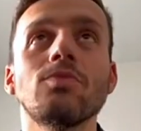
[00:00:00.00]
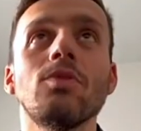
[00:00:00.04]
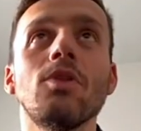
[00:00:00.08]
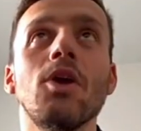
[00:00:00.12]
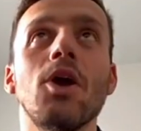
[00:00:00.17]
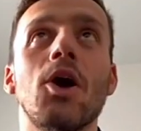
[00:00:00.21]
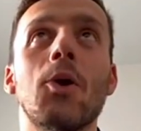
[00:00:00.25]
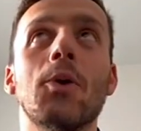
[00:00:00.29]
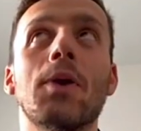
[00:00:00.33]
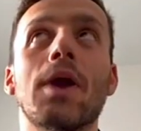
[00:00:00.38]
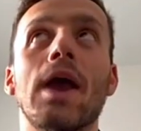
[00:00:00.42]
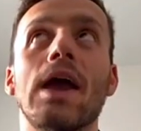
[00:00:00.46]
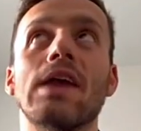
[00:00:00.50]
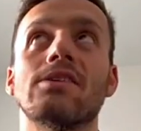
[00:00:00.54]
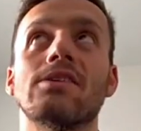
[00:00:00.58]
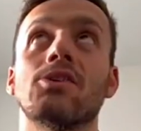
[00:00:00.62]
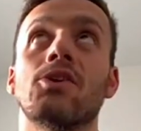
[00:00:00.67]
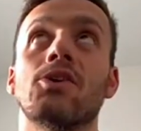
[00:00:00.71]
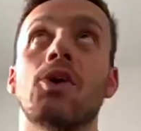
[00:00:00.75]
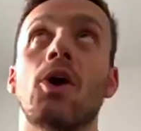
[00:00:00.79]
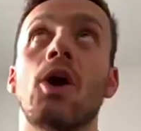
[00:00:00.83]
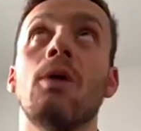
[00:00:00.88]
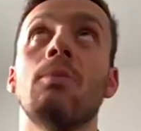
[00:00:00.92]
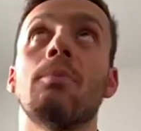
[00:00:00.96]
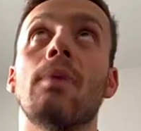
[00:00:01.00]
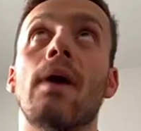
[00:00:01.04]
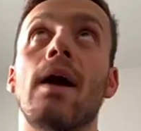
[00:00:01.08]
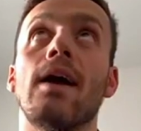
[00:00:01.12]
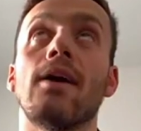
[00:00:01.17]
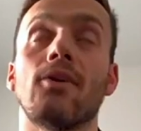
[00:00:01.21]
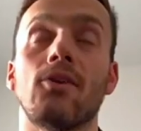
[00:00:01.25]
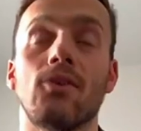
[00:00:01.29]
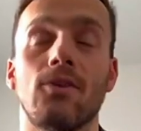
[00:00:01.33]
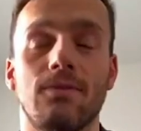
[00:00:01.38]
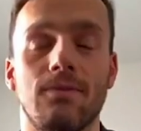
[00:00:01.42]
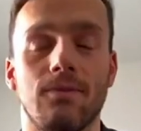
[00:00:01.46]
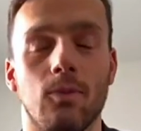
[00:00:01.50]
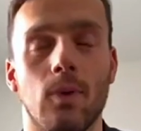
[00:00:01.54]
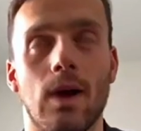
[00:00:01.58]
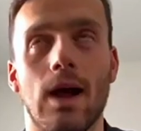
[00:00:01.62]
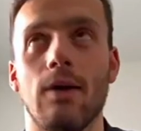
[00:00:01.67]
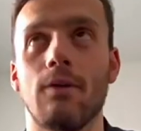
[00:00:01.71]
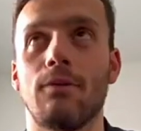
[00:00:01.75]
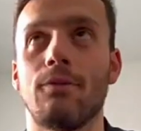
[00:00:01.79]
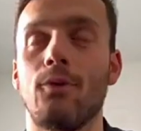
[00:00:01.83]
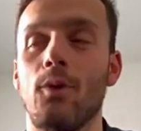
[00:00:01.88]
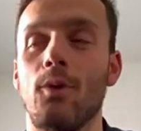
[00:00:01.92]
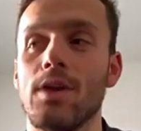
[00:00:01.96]
Okay, so going back, wow,
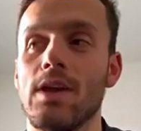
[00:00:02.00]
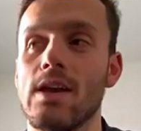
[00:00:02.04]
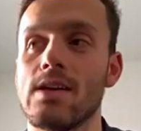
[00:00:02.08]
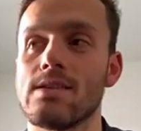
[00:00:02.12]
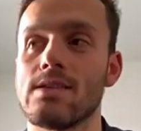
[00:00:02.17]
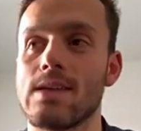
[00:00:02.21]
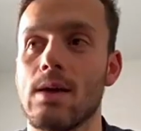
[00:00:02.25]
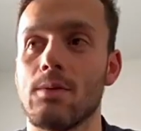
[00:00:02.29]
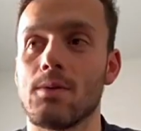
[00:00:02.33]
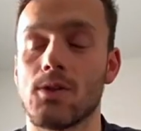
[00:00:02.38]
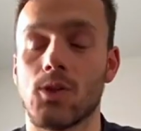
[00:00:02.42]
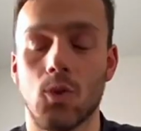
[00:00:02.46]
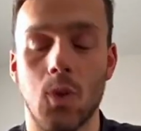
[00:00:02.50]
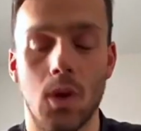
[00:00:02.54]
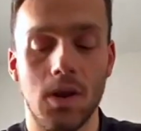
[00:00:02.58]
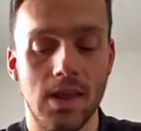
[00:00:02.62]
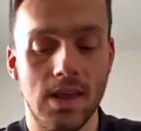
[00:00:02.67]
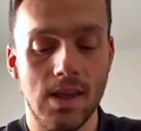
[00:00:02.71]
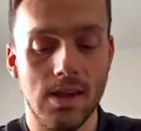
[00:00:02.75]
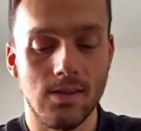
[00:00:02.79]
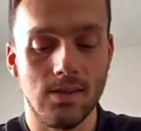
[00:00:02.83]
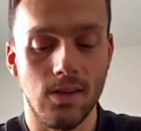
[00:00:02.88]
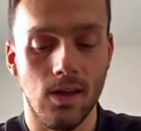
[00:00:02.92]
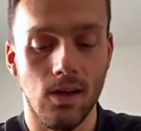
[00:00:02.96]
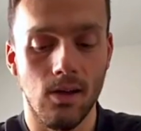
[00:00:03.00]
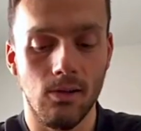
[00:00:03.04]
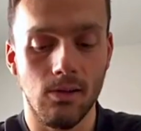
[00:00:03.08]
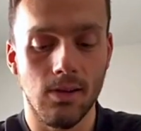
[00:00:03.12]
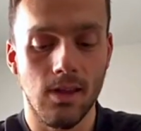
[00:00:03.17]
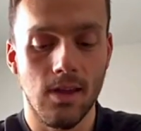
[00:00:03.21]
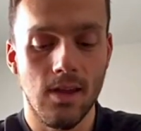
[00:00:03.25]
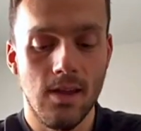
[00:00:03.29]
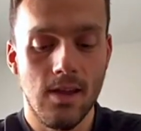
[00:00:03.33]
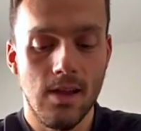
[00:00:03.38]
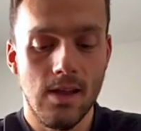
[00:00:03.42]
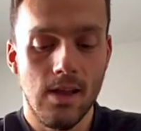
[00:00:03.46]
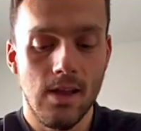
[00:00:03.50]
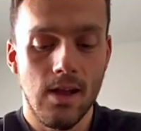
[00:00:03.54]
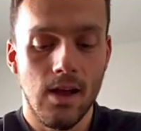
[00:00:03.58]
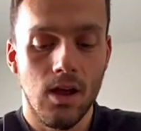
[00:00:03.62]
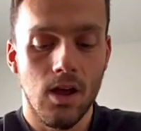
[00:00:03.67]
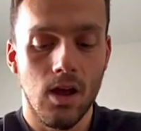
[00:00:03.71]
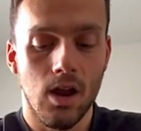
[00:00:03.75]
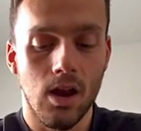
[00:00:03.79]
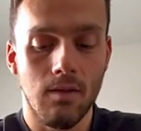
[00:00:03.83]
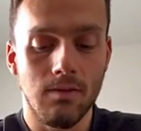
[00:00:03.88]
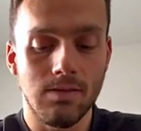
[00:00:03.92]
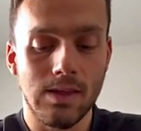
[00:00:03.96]
four years. I was 20 years old,
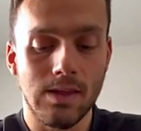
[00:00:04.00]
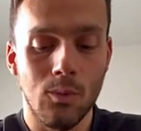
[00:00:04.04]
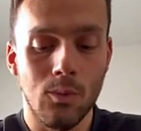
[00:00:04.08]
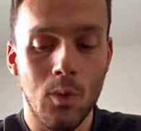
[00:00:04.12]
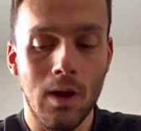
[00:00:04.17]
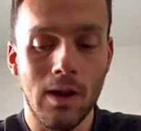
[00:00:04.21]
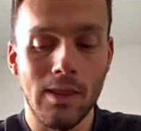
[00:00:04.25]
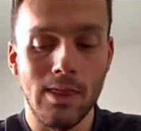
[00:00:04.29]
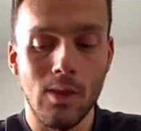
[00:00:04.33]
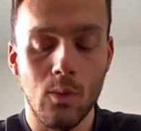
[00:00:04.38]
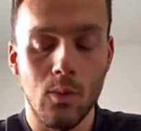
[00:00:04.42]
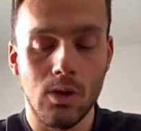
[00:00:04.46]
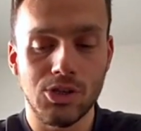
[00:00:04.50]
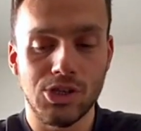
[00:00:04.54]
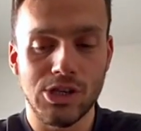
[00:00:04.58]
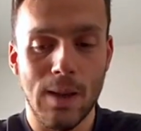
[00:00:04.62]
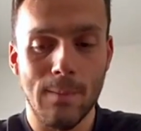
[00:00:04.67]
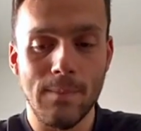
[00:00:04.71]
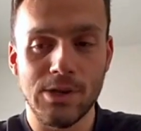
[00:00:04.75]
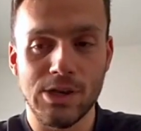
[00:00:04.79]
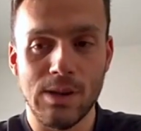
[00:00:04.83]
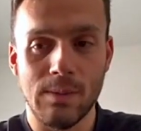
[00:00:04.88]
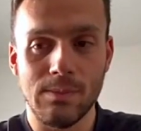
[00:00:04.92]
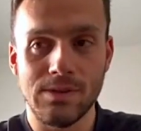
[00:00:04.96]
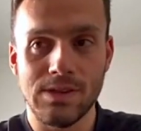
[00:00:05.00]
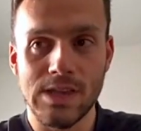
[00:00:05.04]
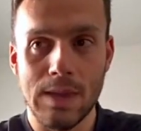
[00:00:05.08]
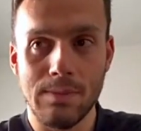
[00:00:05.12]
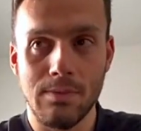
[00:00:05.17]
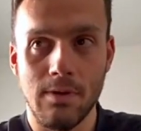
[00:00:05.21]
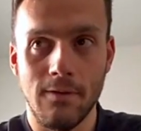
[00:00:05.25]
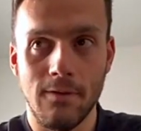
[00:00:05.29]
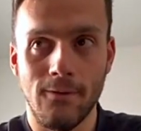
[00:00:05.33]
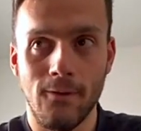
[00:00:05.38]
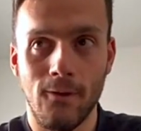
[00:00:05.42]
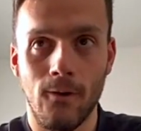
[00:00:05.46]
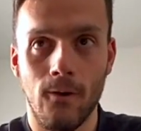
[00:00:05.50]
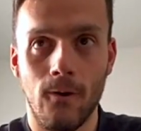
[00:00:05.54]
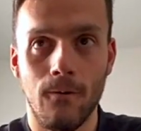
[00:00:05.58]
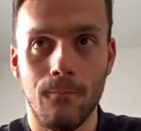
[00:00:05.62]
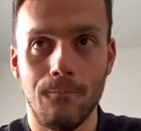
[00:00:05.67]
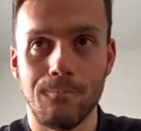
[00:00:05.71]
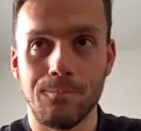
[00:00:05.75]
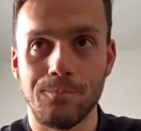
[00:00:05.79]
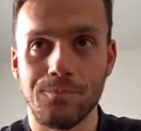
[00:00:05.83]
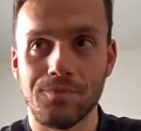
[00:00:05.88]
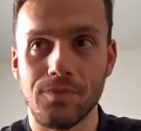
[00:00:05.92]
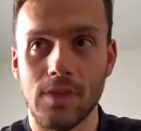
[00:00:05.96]
and obviously winning the World Championships the year before
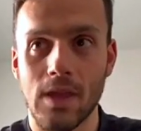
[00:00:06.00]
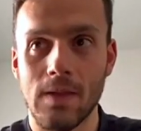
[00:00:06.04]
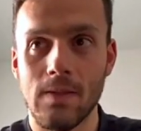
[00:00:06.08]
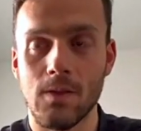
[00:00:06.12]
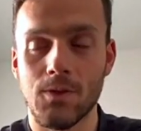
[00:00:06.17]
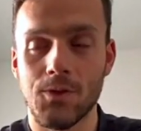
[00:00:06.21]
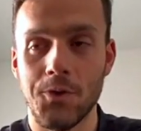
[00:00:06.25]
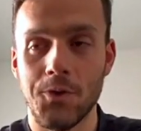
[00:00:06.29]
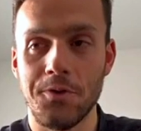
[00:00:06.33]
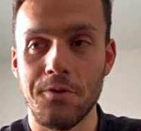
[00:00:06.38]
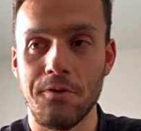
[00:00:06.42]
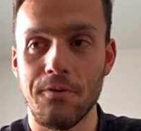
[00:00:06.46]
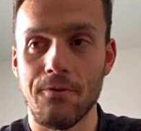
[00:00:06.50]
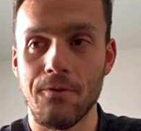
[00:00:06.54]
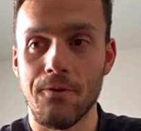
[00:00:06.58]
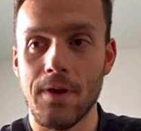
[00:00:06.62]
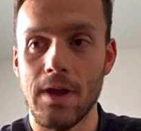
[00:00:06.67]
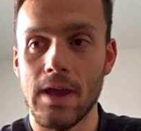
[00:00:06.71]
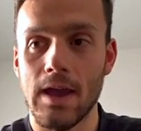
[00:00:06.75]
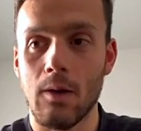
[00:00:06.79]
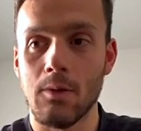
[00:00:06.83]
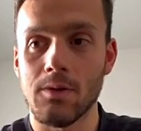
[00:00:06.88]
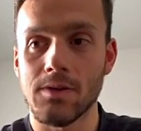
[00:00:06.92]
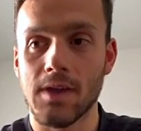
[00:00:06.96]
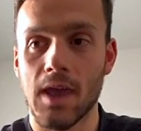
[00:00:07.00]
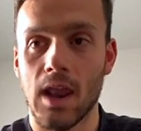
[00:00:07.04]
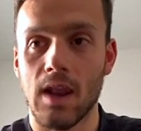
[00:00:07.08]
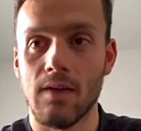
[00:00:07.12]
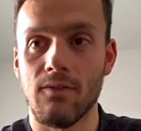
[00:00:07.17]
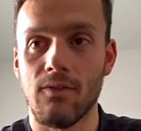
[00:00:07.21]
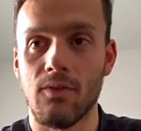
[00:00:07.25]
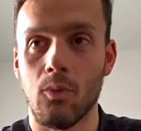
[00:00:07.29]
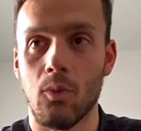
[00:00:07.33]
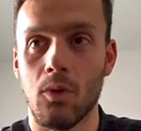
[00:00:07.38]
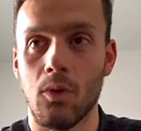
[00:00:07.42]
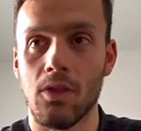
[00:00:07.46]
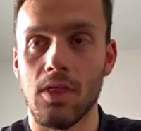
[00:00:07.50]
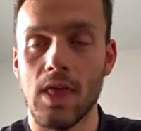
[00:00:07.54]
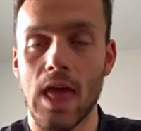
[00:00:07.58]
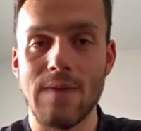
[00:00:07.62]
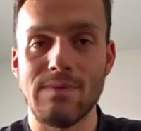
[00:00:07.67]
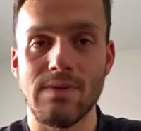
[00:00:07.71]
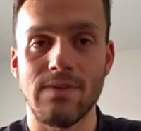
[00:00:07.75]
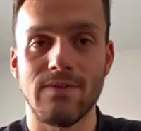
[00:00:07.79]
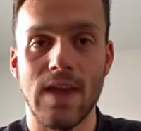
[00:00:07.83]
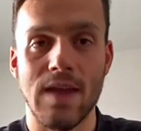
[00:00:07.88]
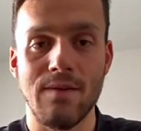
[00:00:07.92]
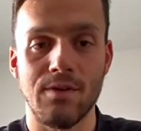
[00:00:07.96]
in the 200 free. I was kind of one of the
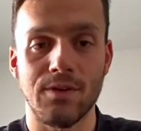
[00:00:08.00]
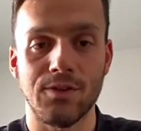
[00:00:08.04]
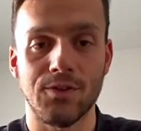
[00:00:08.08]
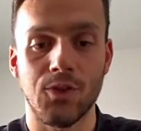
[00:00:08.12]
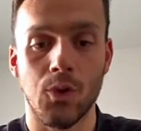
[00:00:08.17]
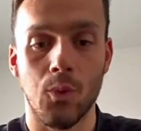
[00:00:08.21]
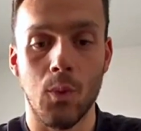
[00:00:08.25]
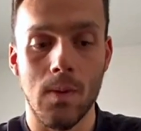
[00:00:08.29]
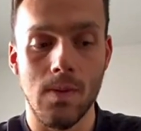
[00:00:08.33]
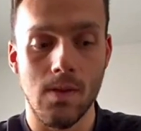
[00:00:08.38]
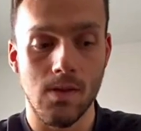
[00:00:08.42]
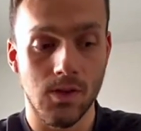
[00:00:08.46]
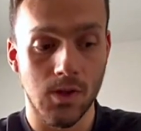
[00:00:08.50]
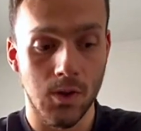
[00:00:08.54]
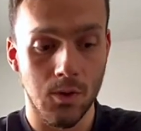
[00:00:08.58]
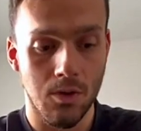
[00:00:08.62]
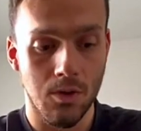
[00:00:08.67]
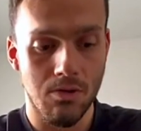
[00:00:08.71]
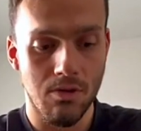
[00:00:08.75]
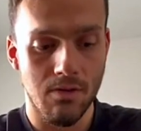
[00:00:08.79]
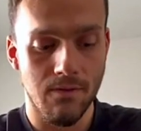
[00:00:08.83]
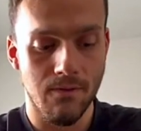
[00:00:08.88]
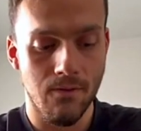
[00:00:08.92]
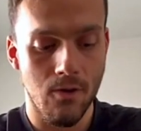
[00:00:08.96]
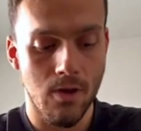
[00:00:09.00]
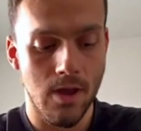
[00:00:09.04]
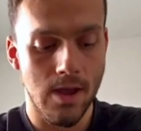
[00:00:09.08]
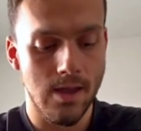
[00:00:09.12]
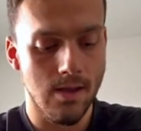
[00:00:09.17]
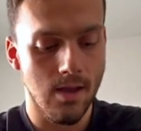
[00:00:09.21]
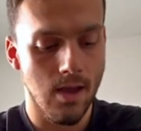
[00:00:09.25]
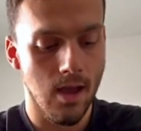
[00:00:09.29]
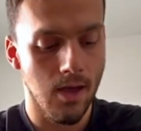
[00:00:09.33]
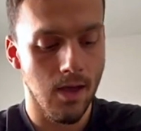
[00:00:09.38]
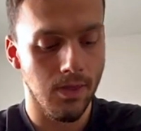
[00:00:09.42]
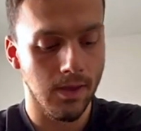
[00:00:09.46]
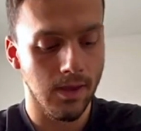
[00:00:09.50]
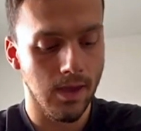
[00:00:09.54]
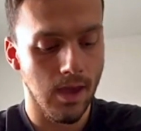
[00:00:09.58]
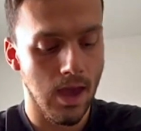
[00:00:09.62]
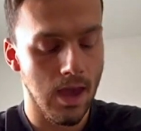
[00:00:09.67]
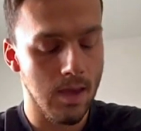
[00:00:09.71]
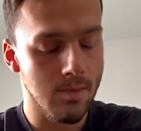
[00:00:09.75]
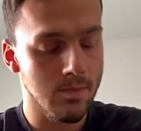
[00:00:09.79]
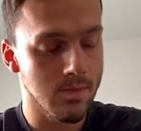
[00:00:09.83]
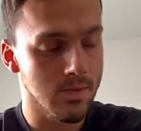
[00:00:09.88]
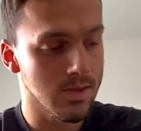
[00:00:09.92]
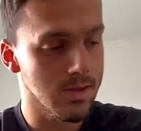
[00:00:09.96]
heavy favourites to win the 200 free at the
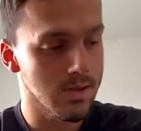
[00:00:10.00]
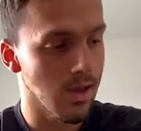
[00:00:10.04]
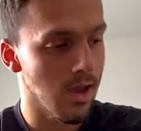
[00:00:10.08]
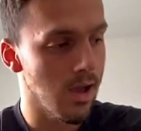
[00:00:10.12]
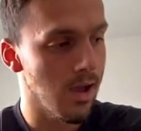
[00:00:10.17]
games.